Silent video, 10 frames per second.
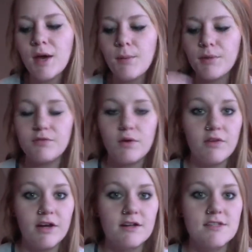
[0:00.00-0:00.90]
But if you ever
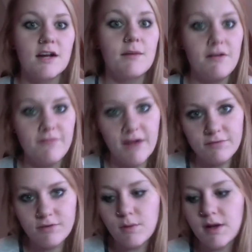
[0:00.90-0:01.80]
hear us talk about
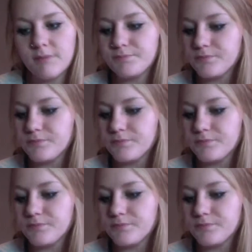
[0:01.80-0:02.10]
5-3-1,